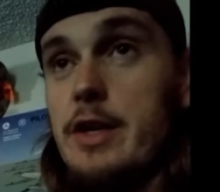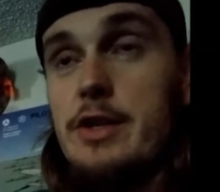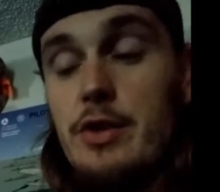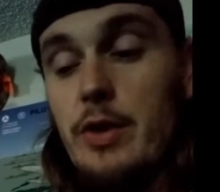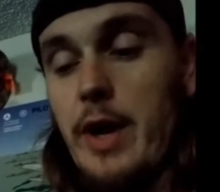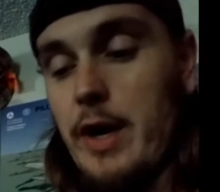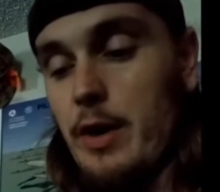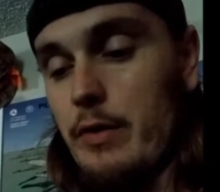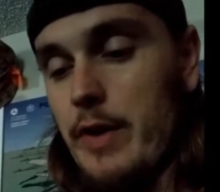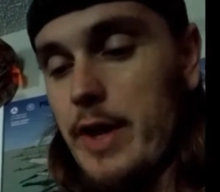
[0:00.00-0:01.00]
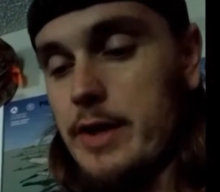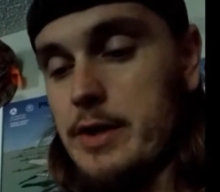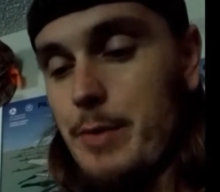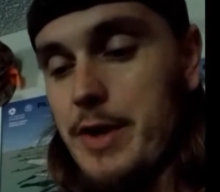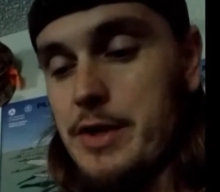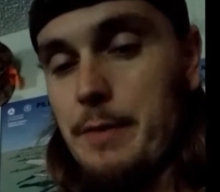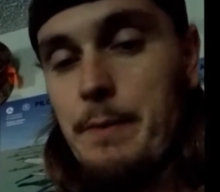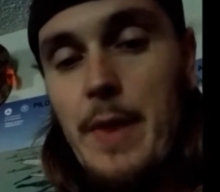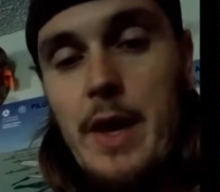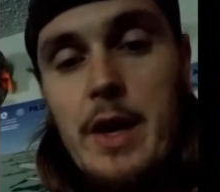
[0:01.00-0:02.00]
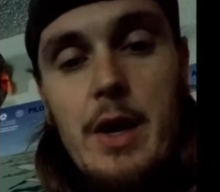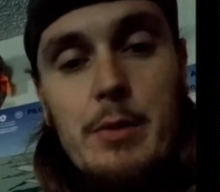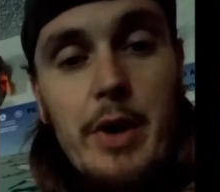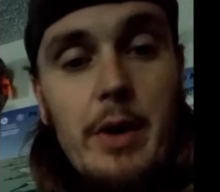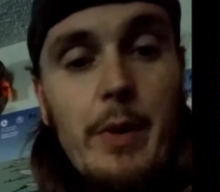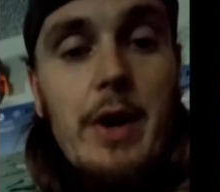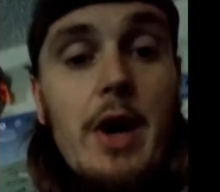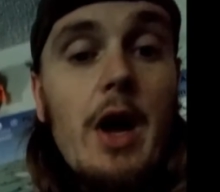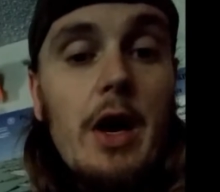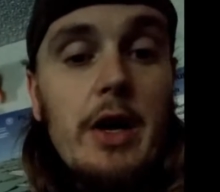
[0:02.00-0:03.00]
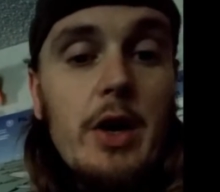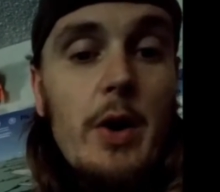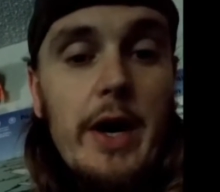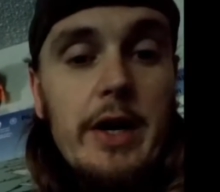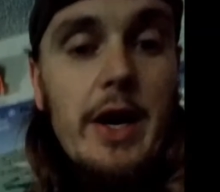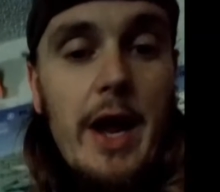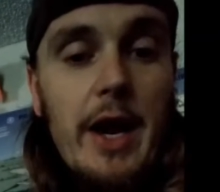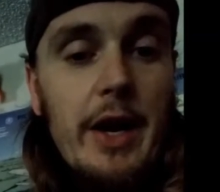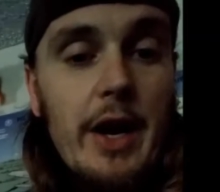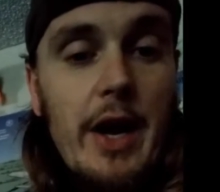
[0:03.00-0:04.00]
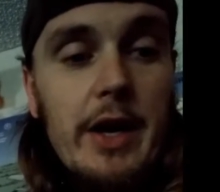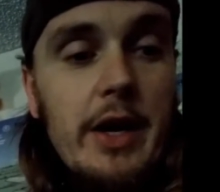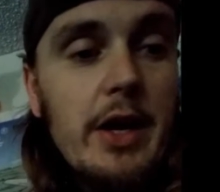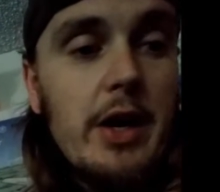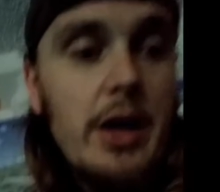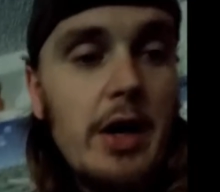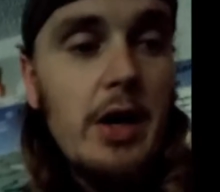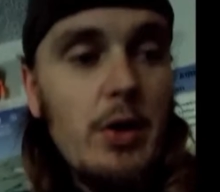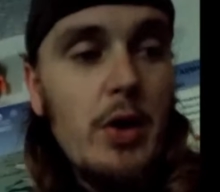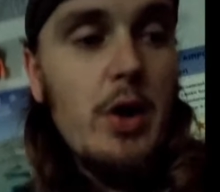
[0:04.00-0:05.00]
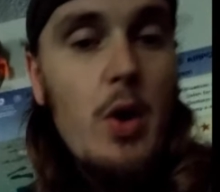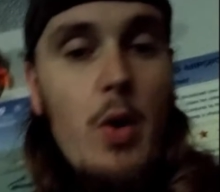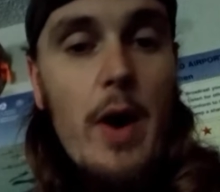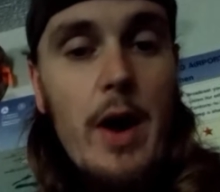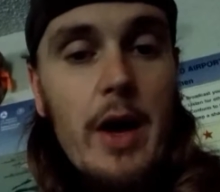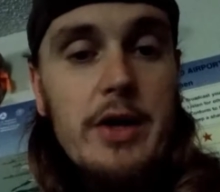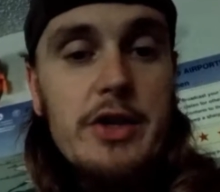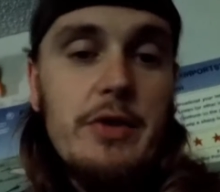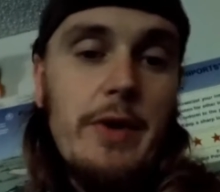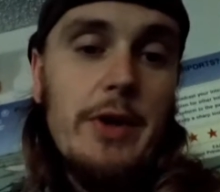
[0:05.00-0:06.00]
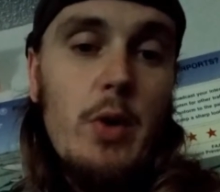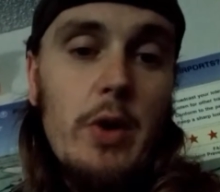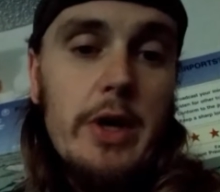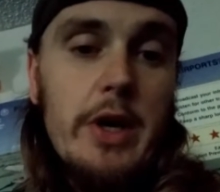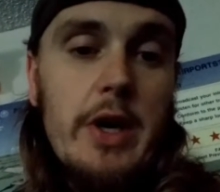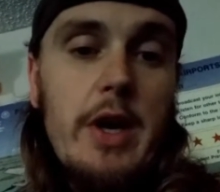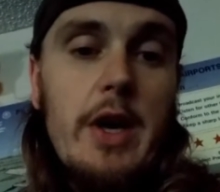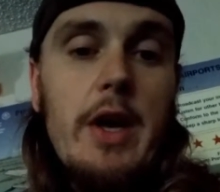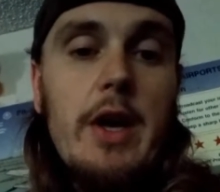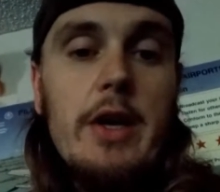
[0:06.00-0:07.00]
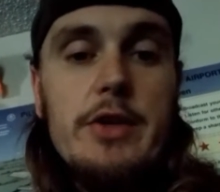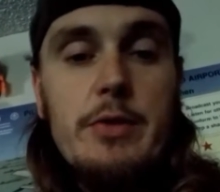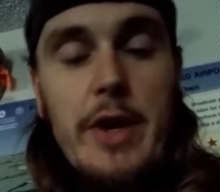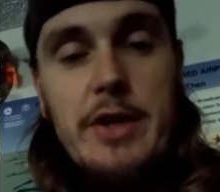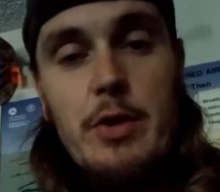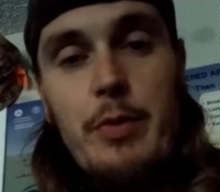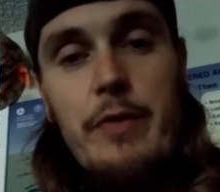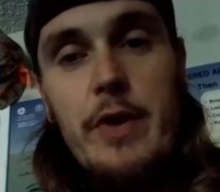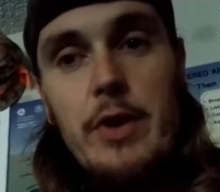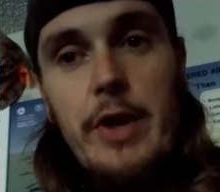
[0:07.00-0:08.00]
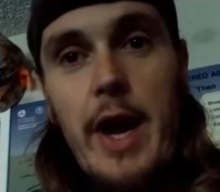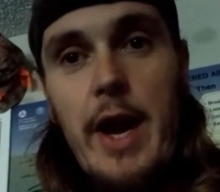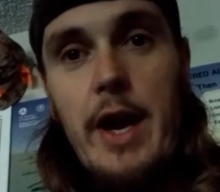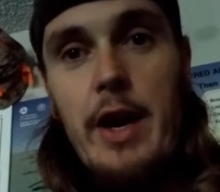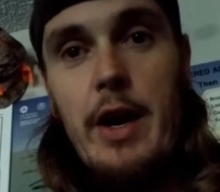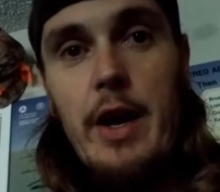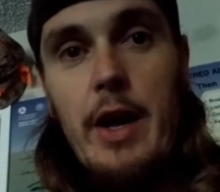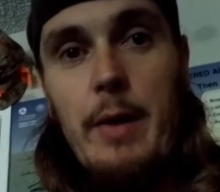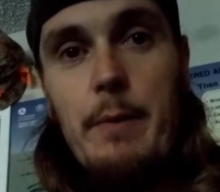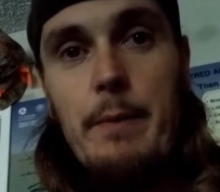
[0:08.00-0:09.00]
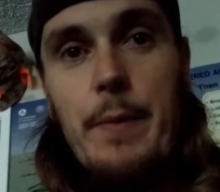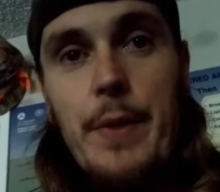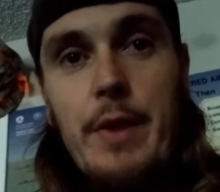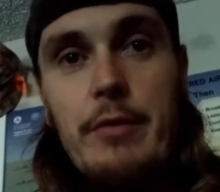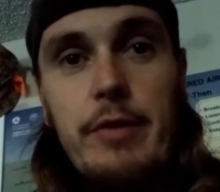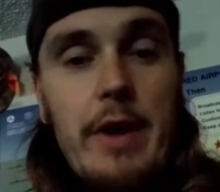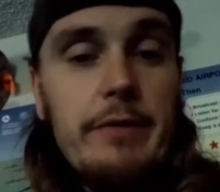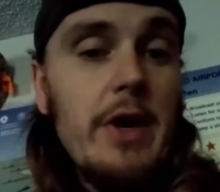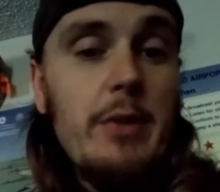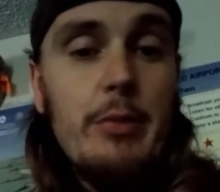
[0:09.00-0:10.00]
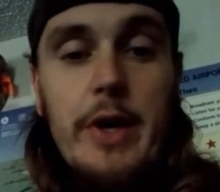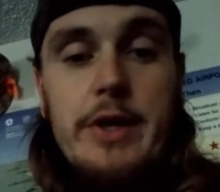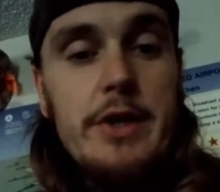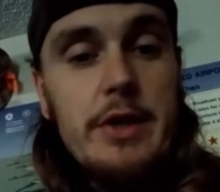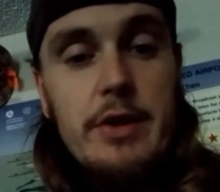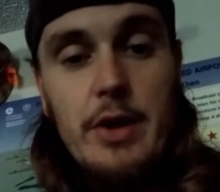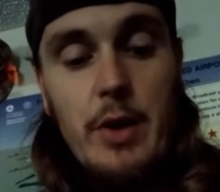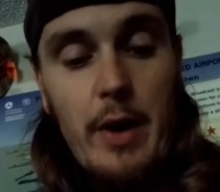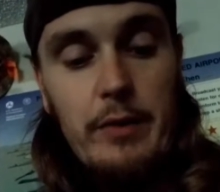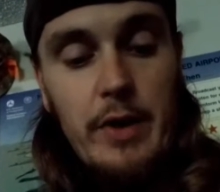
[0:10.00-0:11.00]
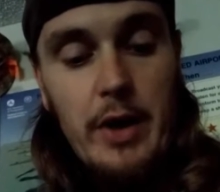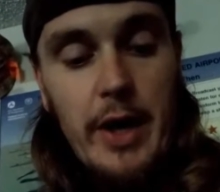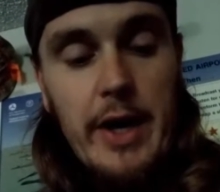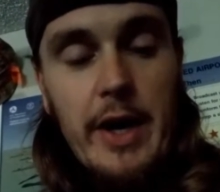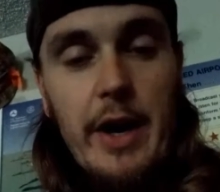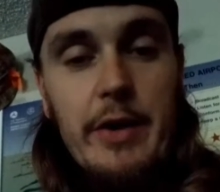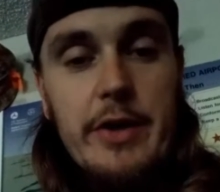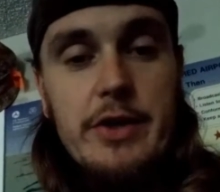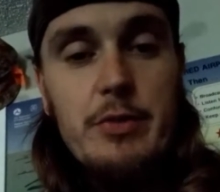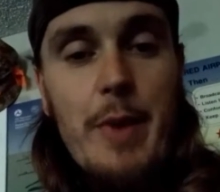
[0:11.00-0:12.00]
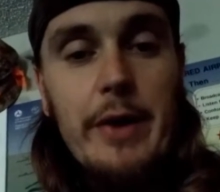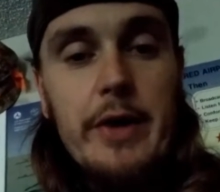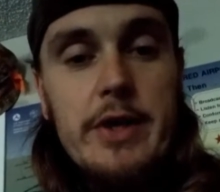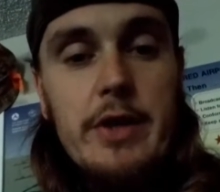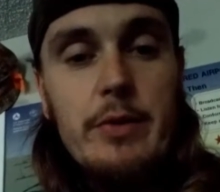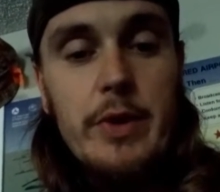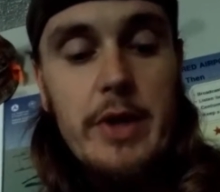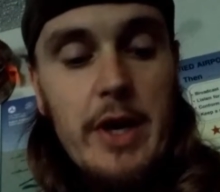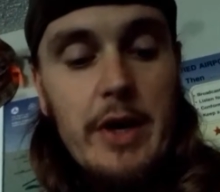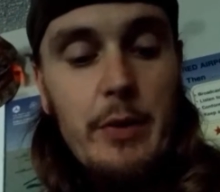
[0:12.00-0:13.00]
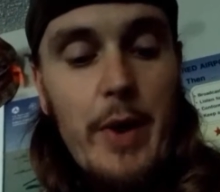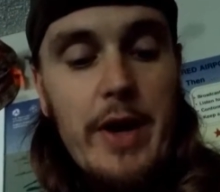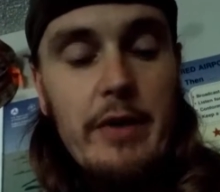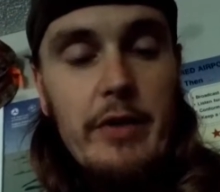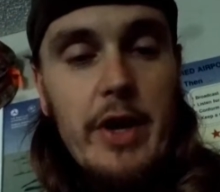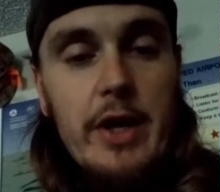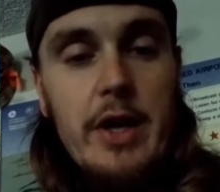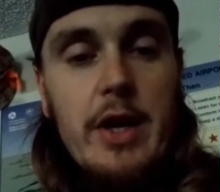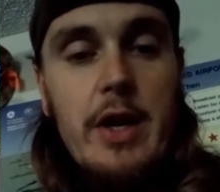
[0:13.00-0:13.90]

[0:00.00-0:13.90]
Still can't get over that. It's amazing. But anyway, I'm going to go ahead and go just around the corner. There's a nice open field, and fly for a couple minutes, you know, however long I can get out of these two batteries with the added weight and everything.